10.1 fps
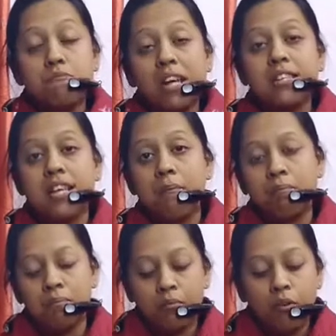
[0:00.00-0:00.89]
speaks
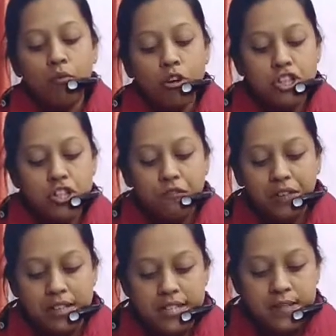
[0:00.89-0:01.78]
up what she
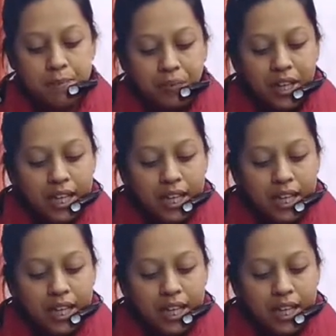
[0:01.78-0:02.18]
feels.